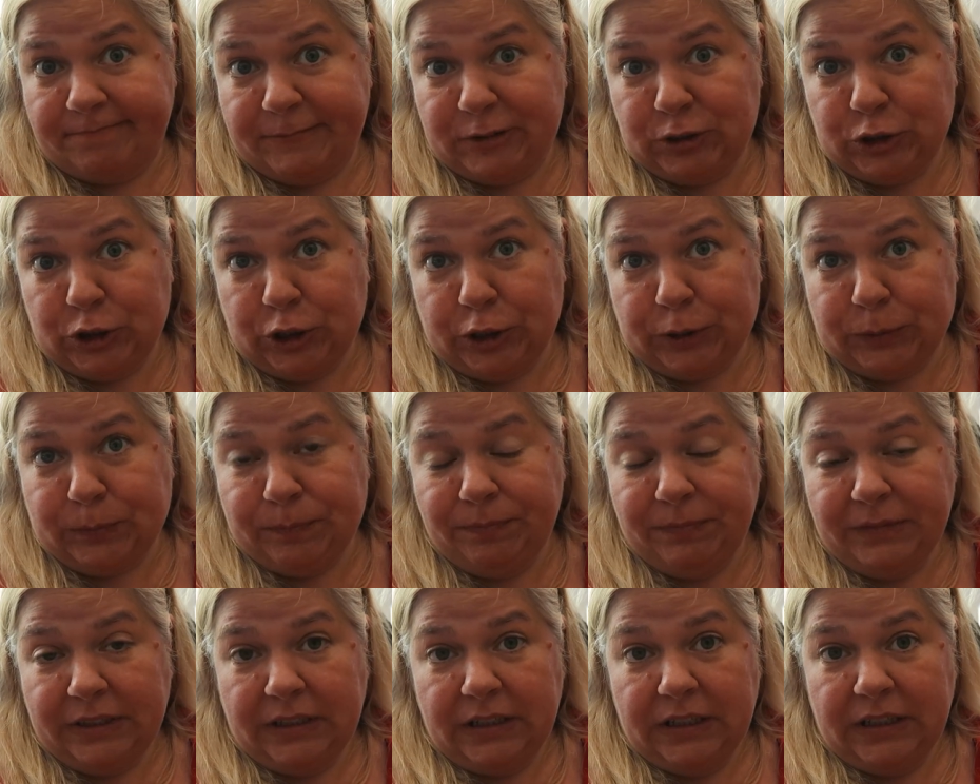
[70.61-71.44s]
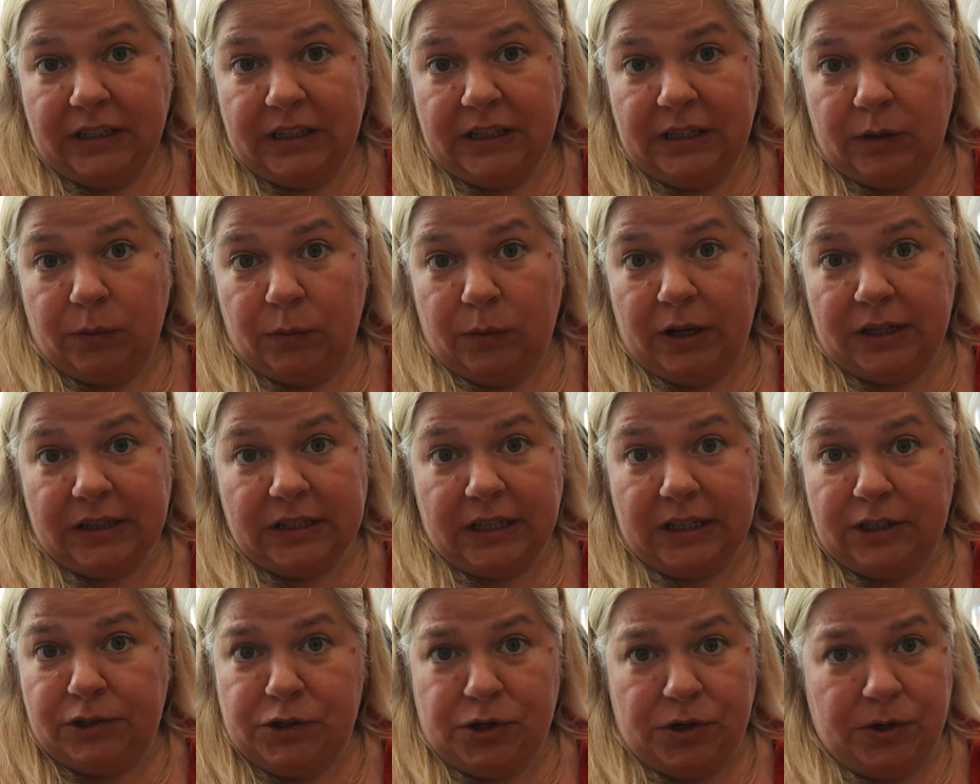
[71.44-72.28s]
So we'll have
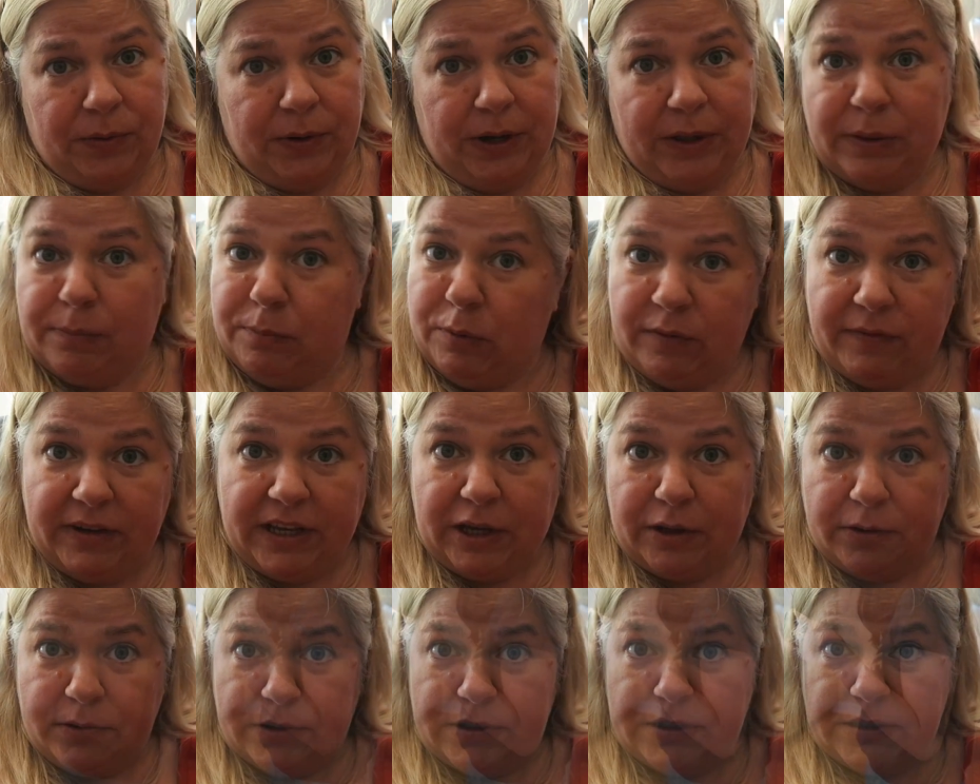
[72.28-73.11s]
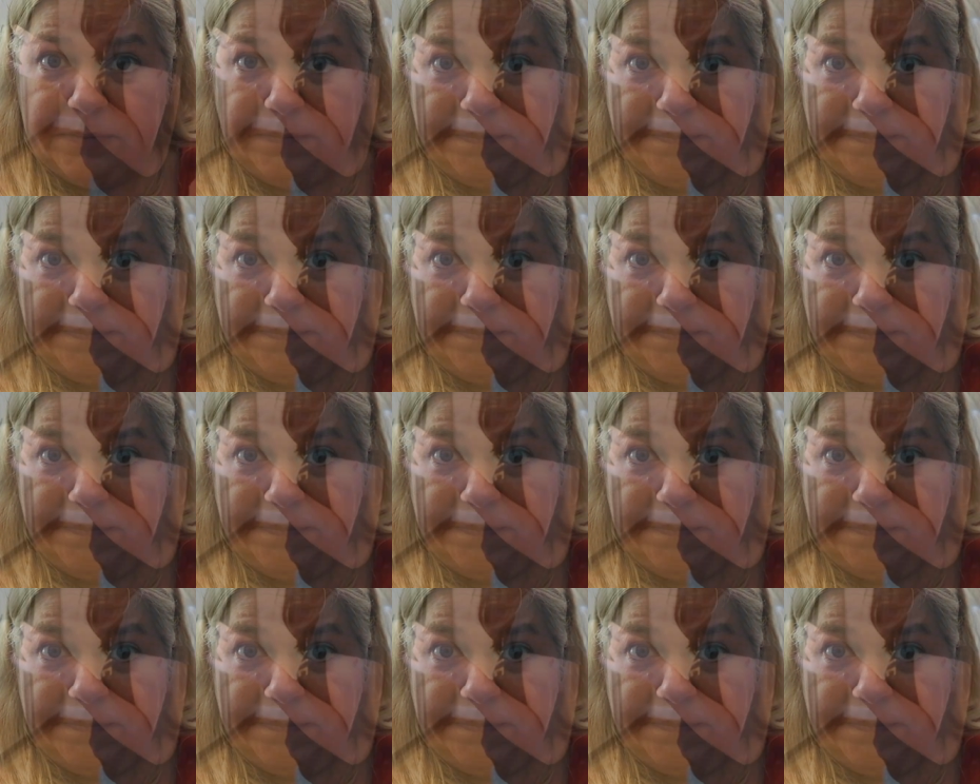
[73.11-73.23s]
to let you know how the movie goes.